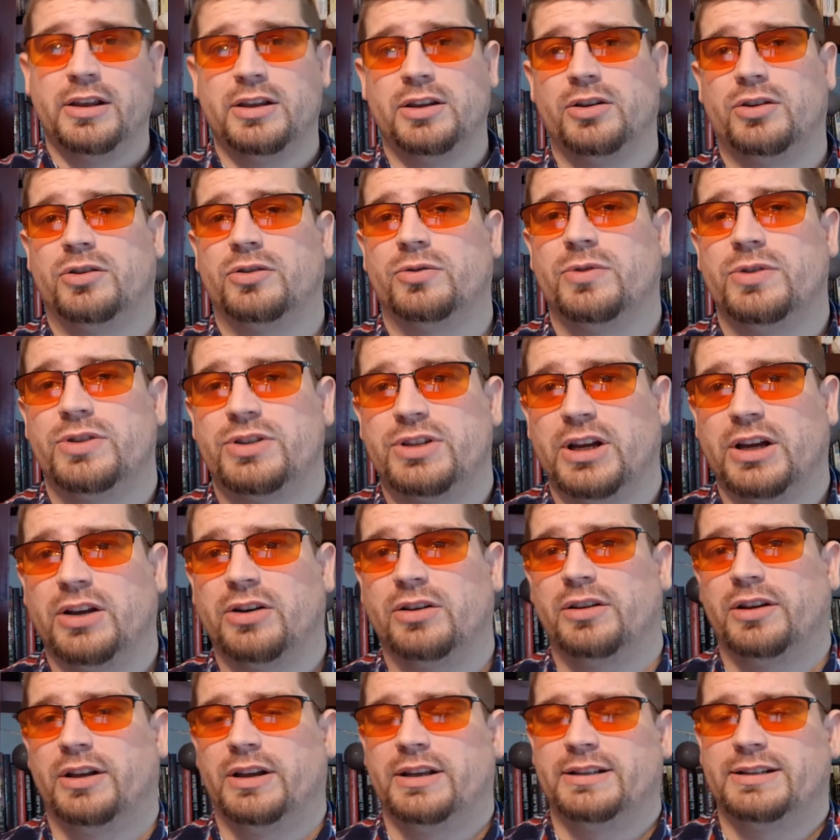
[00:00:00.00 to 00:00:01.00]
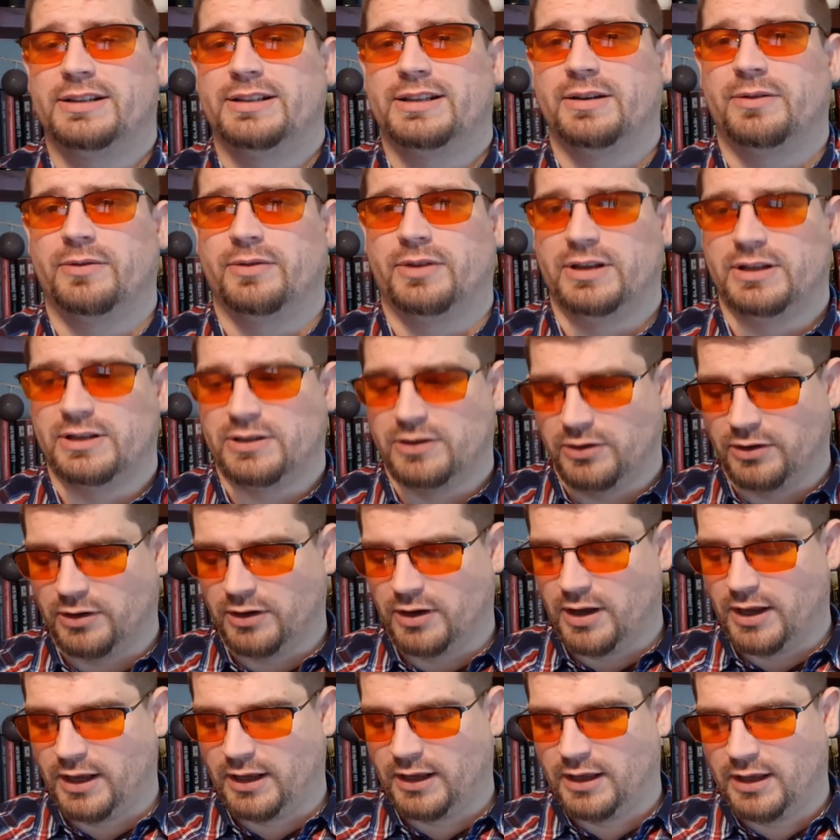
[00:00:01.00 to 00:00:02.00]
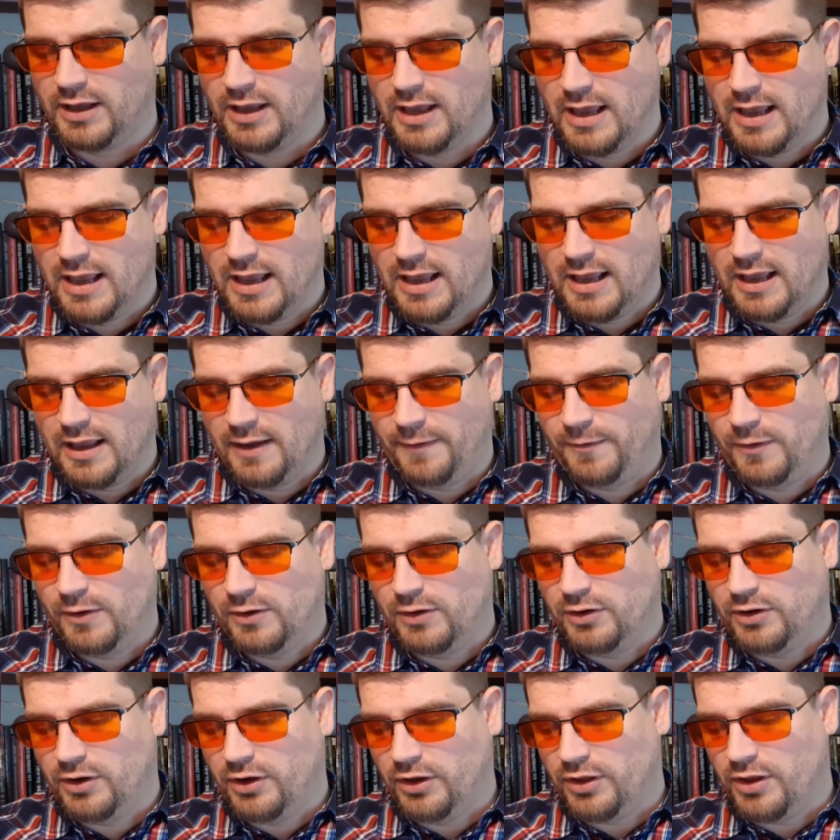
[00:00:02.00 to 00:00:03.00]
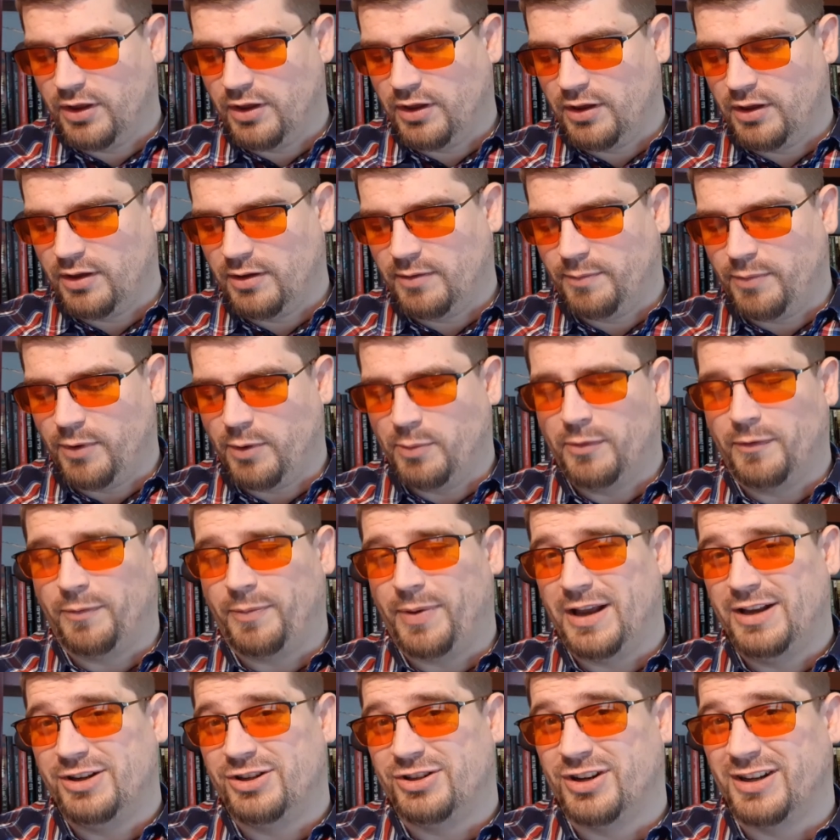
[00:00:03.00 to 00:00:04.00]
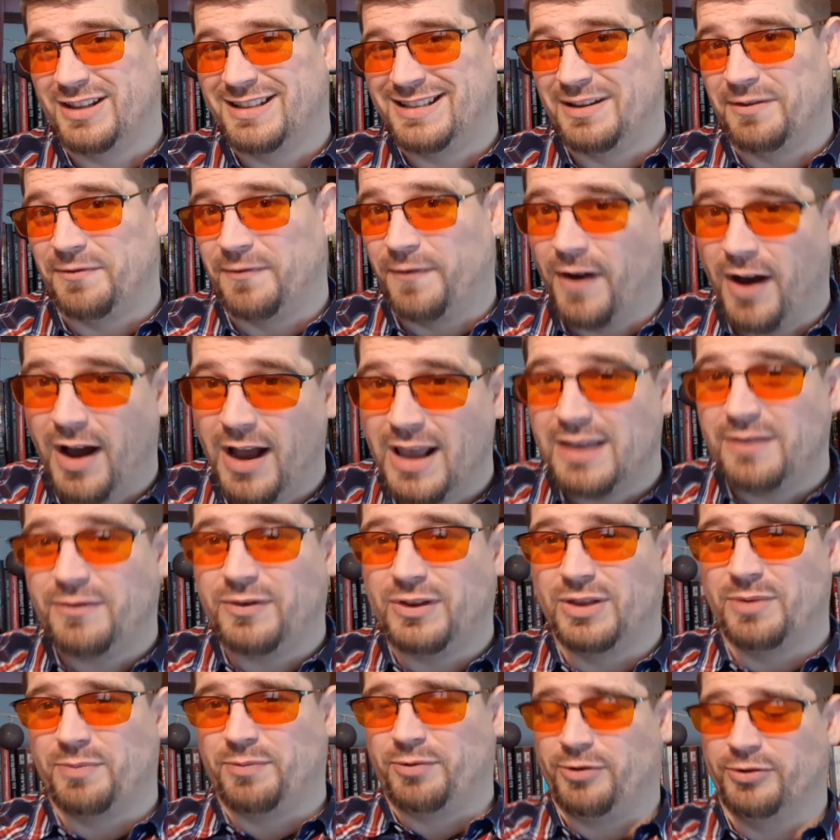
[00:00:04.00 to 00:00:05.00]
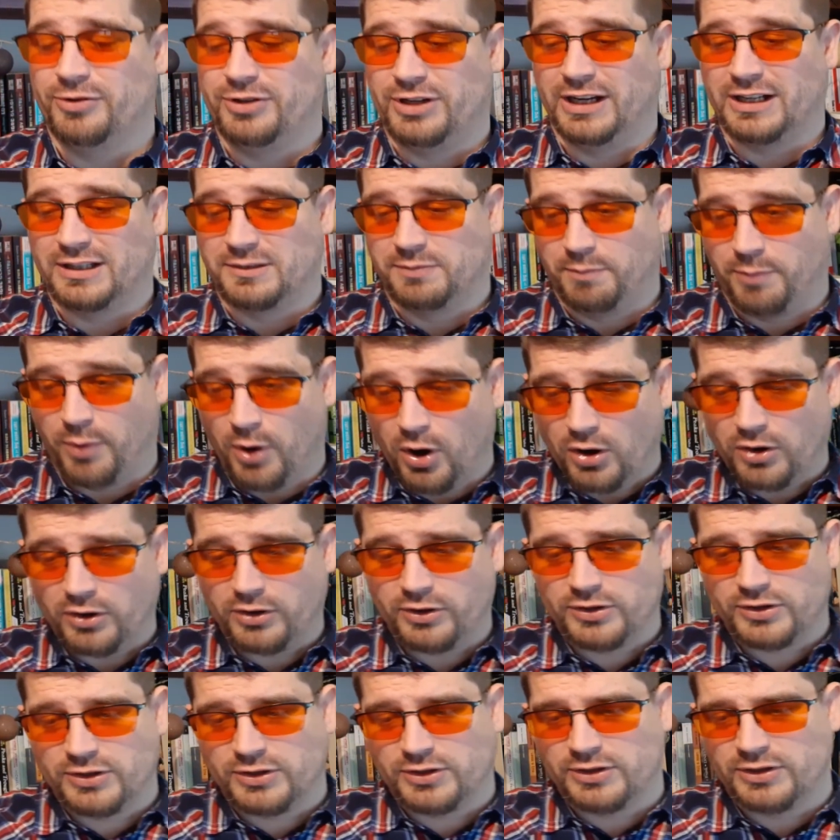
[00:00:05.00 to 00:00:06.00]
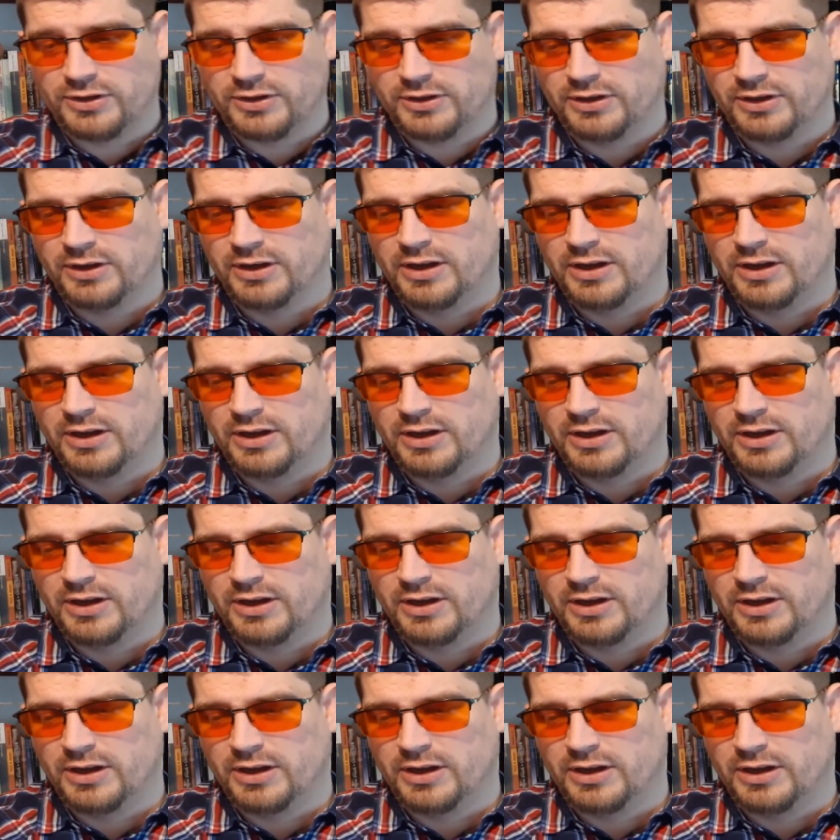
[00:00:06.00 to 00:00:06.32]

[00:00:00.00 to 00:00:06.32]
You can always check online to see what these look like. If you look at the bottom of page 95 in the project box,